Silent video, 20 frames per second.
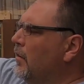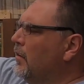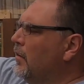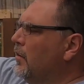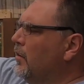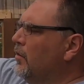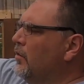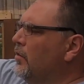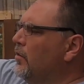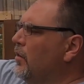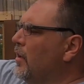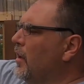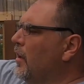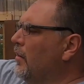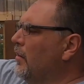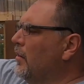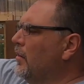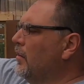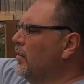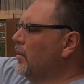You do
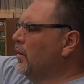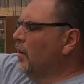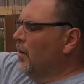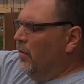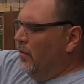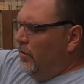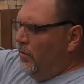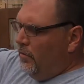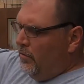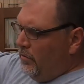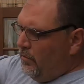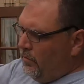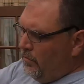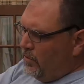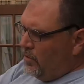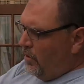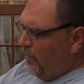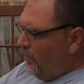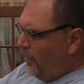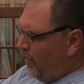not,
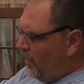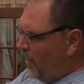so